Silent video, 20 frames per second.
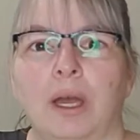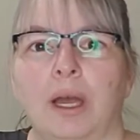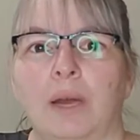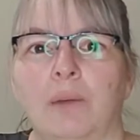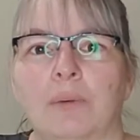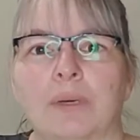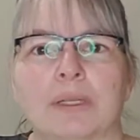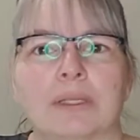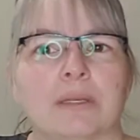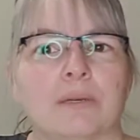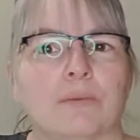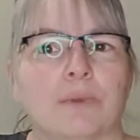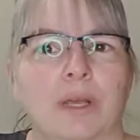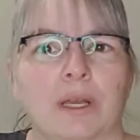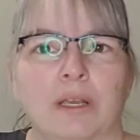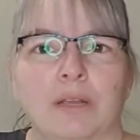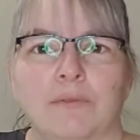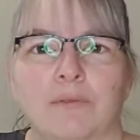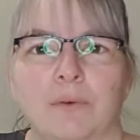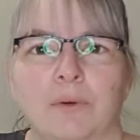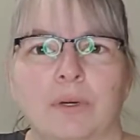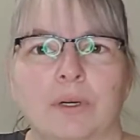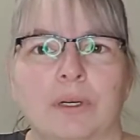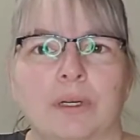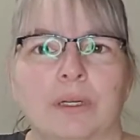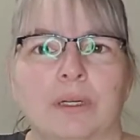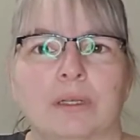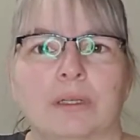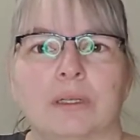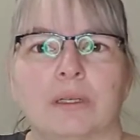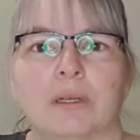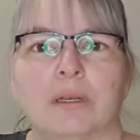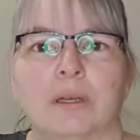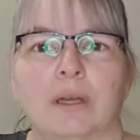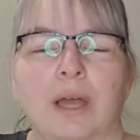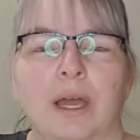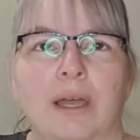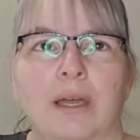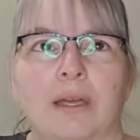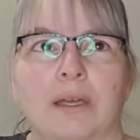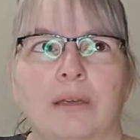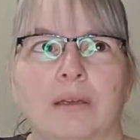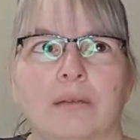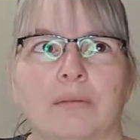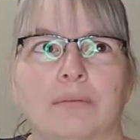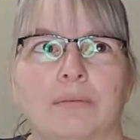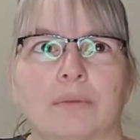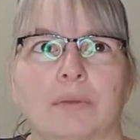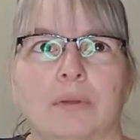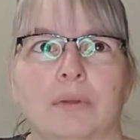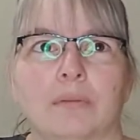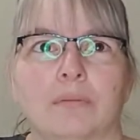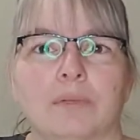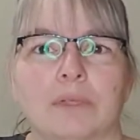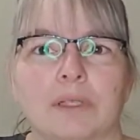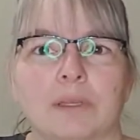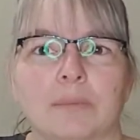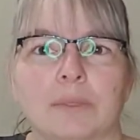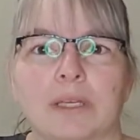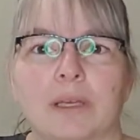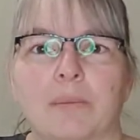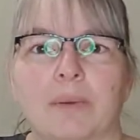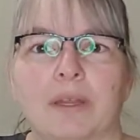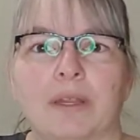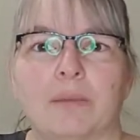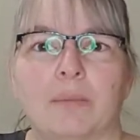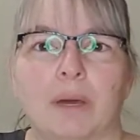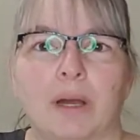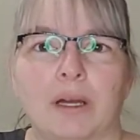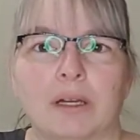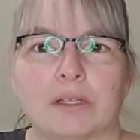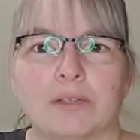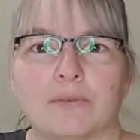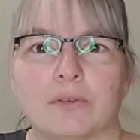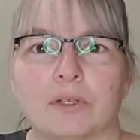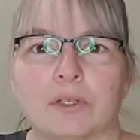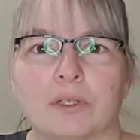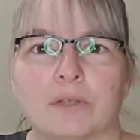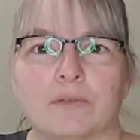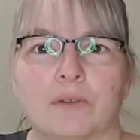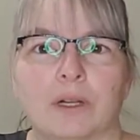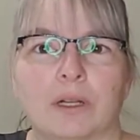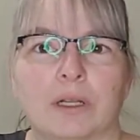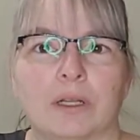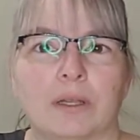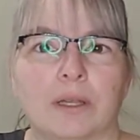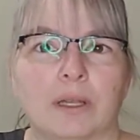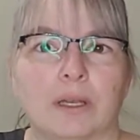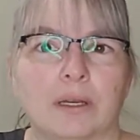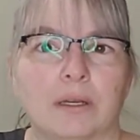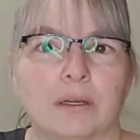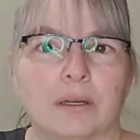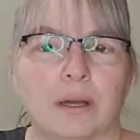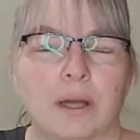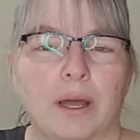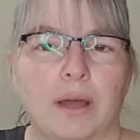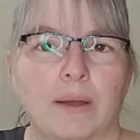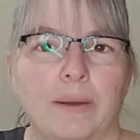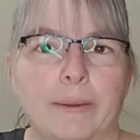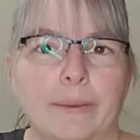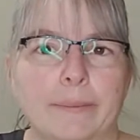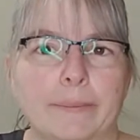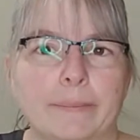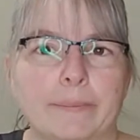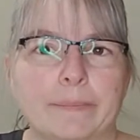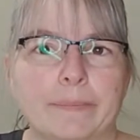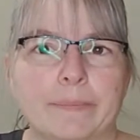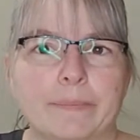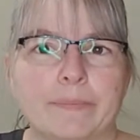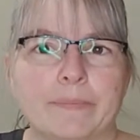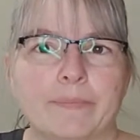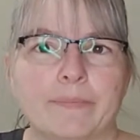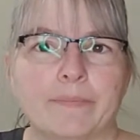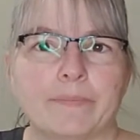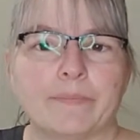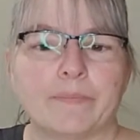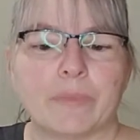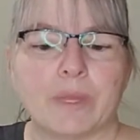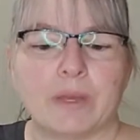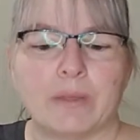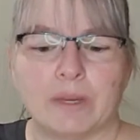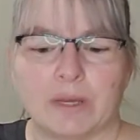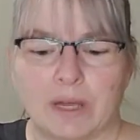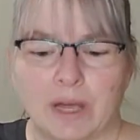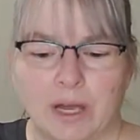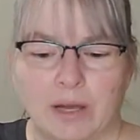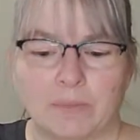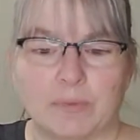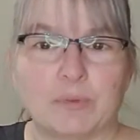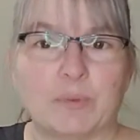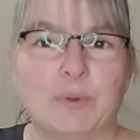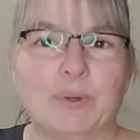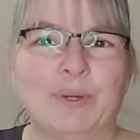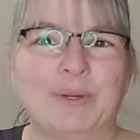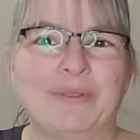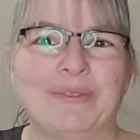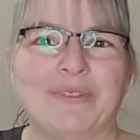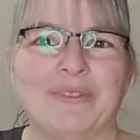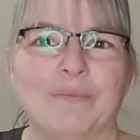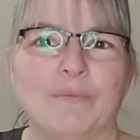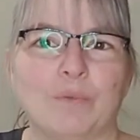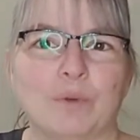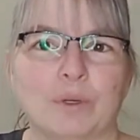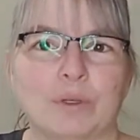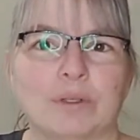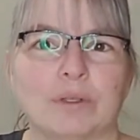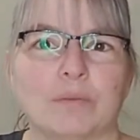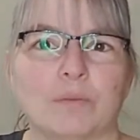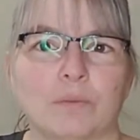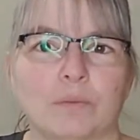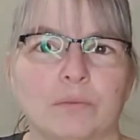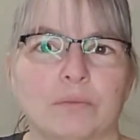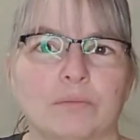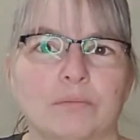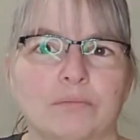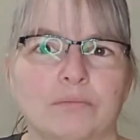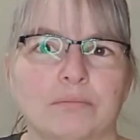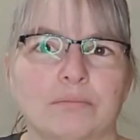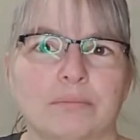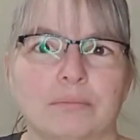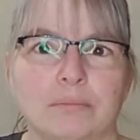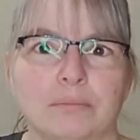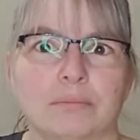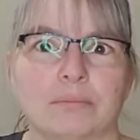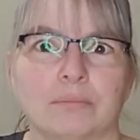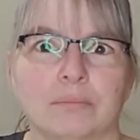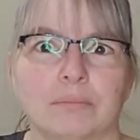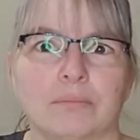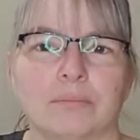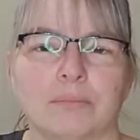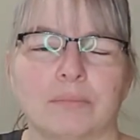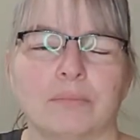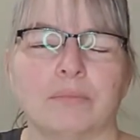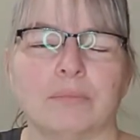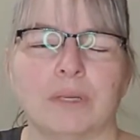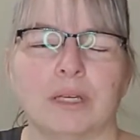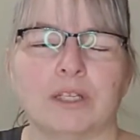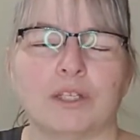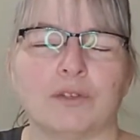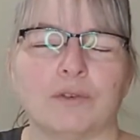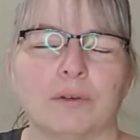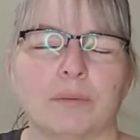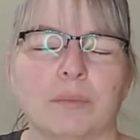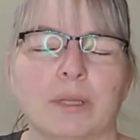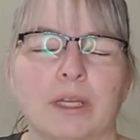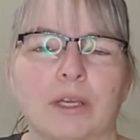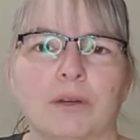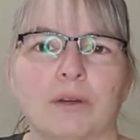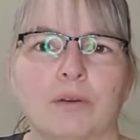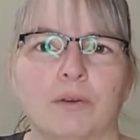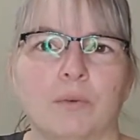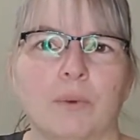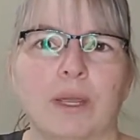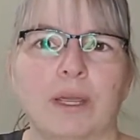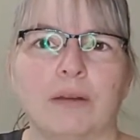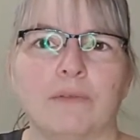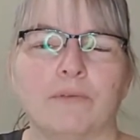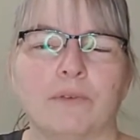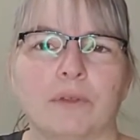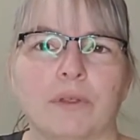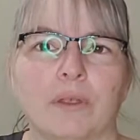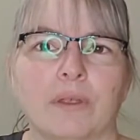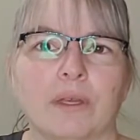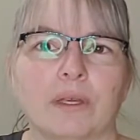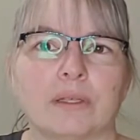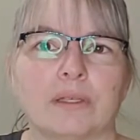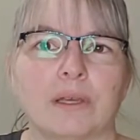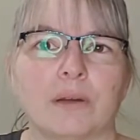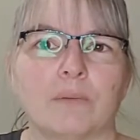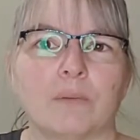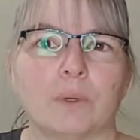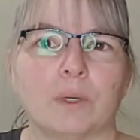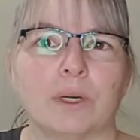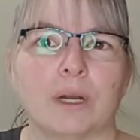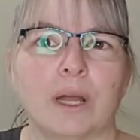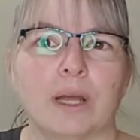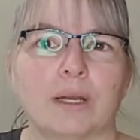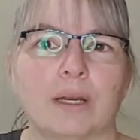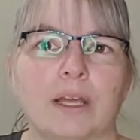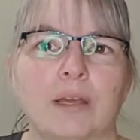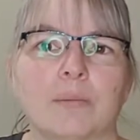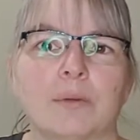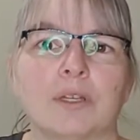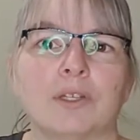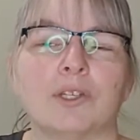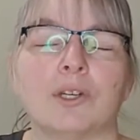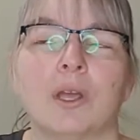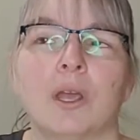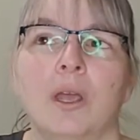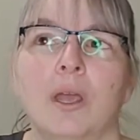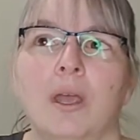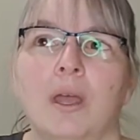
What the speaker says: I wasn't ready for it. I was upset by the box, first of all, and then the comps weren't extremely great for the things that were not damaged.